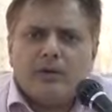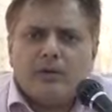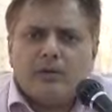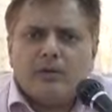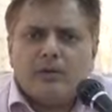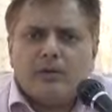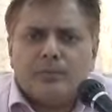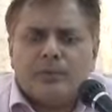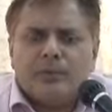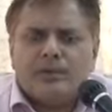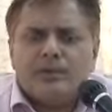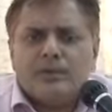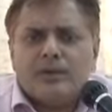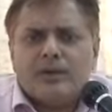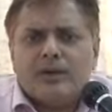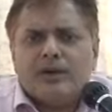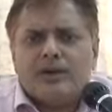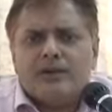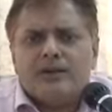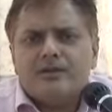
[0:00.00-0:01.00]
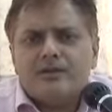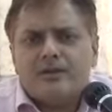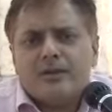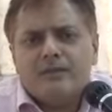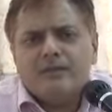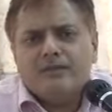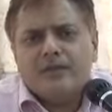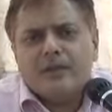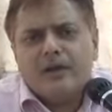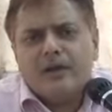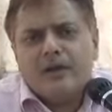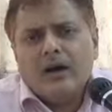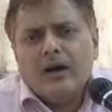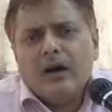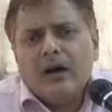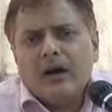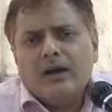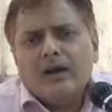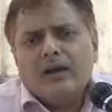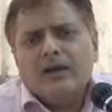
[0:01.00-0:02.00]
crore rupees, so that is
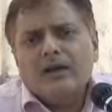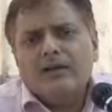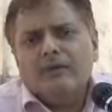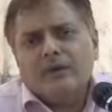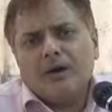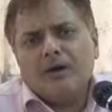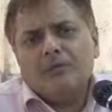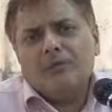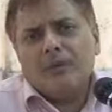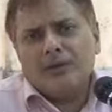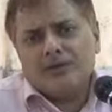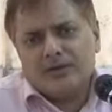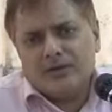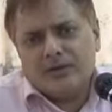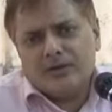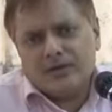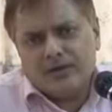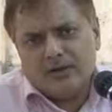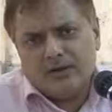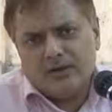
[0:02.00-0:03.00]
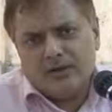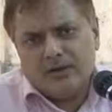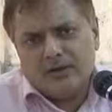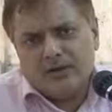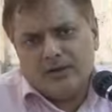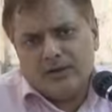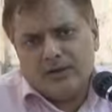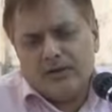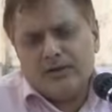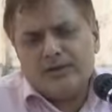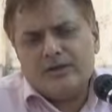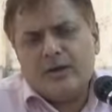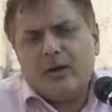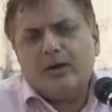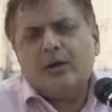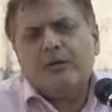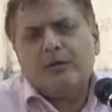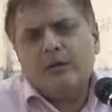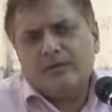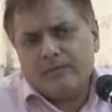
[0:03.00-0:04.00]
hardly 1%. It's
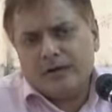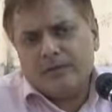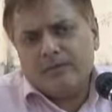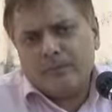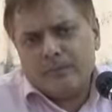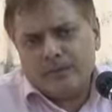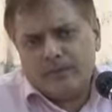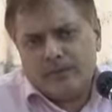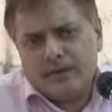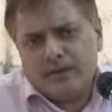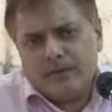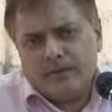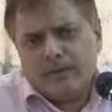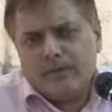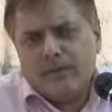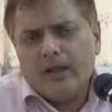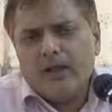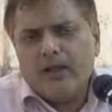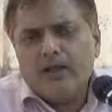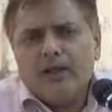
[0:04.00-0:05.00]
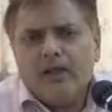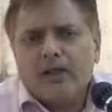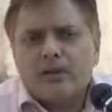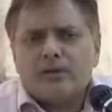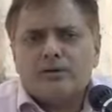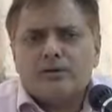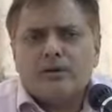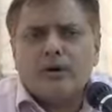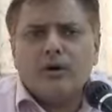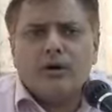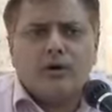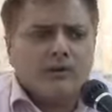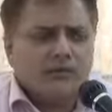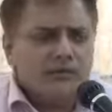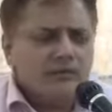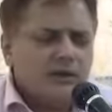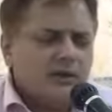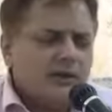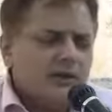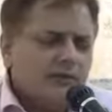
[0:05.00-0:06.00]
not even 1%. So
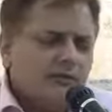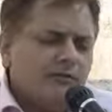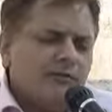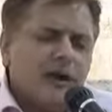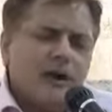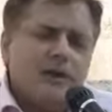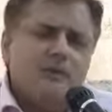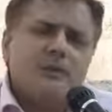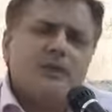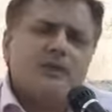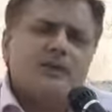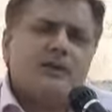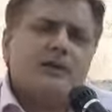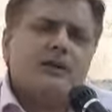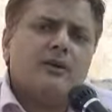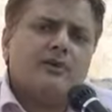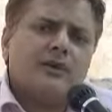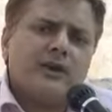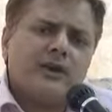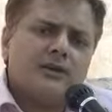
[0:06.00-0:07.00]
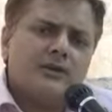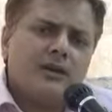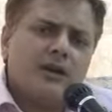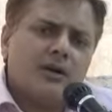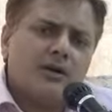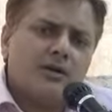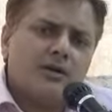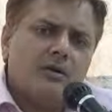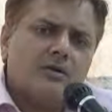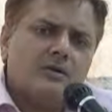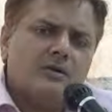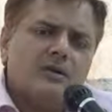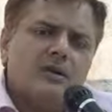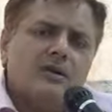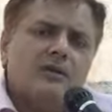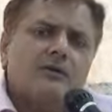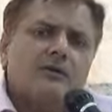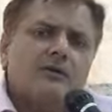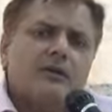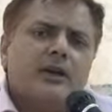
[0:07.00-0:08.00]
with 1% of extra
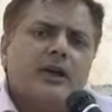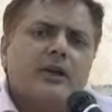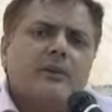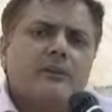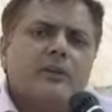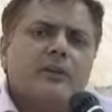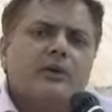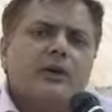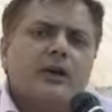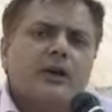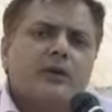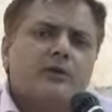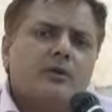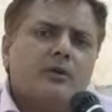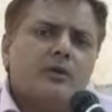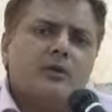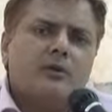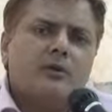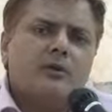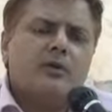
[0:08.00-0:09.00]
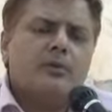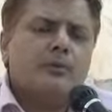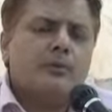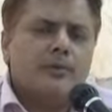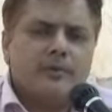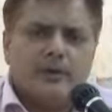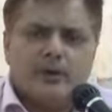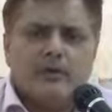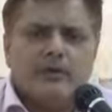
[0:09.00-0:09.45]
cost, we can put control over rupee